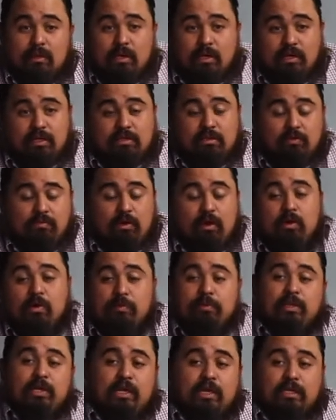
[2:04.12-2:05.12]
cuts off all
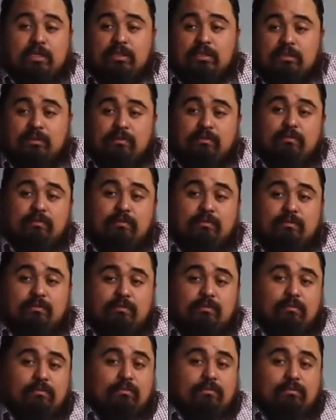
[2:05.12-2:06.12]
communication
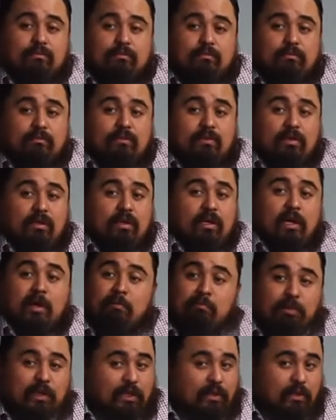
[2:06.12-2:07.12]

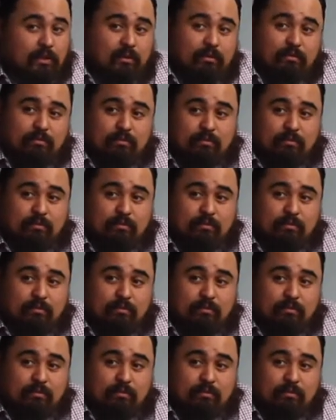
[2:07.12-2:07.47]
completely.